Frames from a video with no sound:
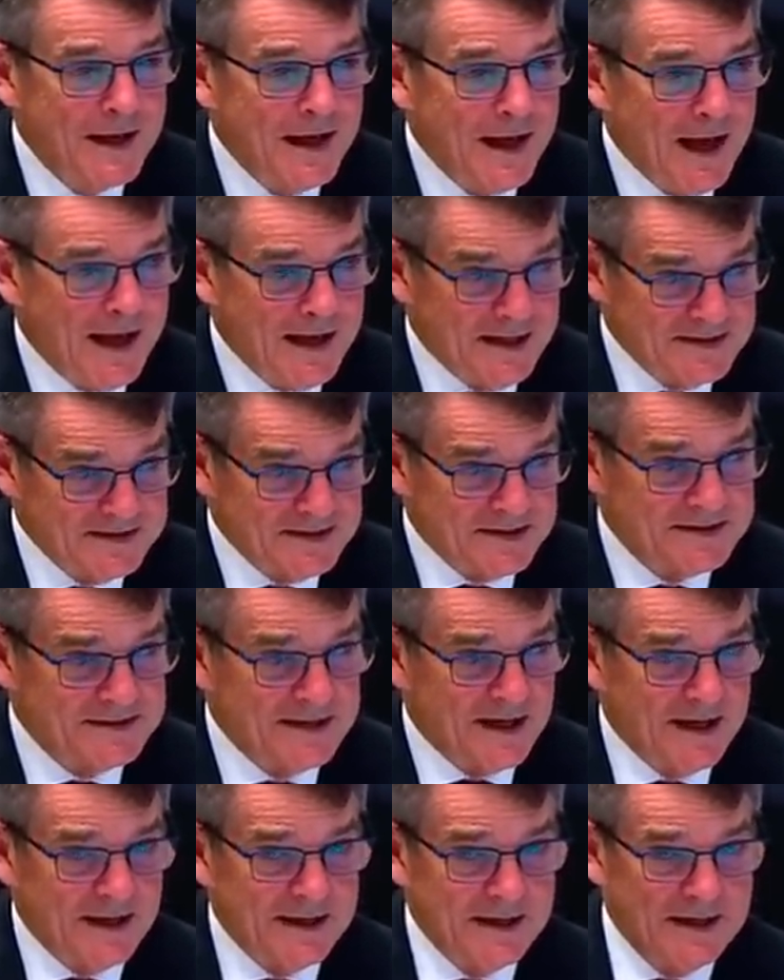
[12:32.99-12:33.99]
And as I
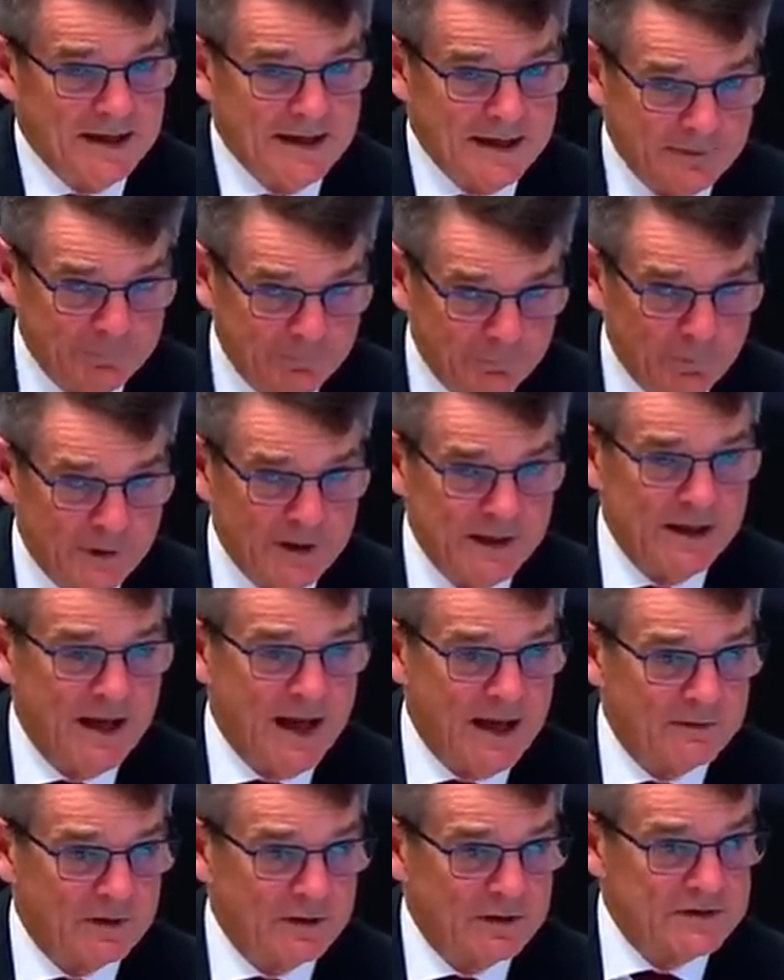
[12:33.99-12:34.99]
say, if we
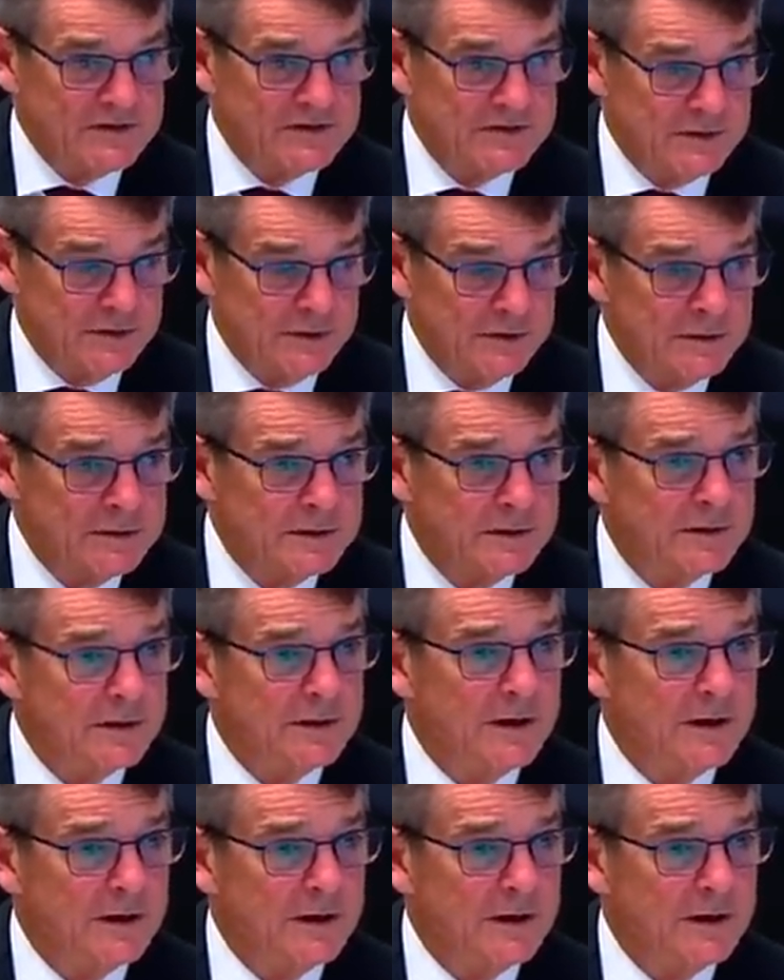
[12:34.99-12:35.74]
have a concern,